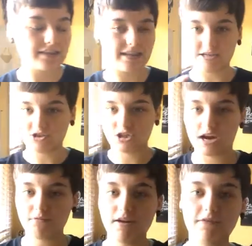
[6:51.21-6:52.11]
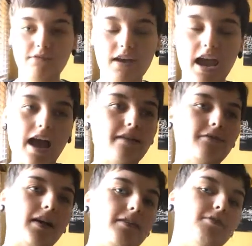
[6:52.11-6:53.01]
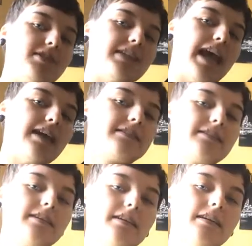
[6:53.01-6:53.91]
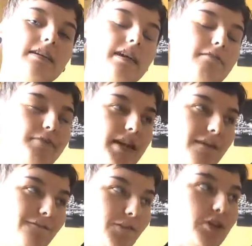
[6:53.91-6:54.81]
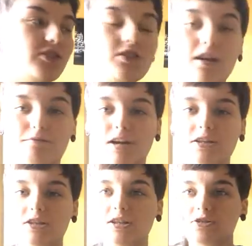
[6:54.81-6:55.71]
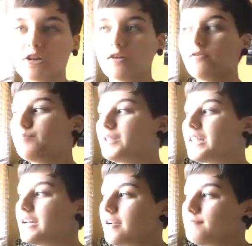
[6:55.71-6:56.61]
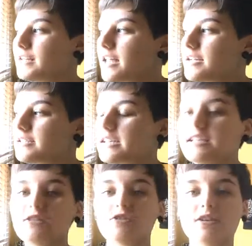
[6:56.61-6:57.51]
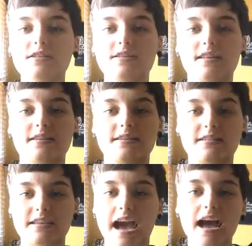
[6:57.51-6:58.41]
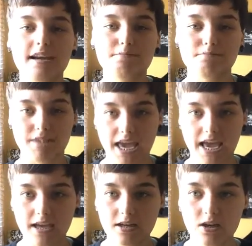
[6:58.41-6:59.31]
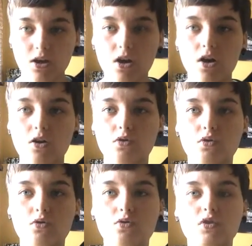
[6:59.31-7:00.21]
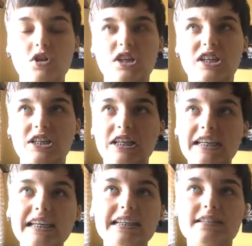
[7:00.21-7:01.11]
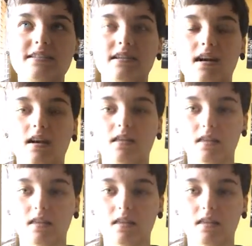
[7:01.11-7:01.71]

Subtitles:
The sheriff, I thought he was an ass when I first started watching the show, but then I realized he's just this sad man who needs a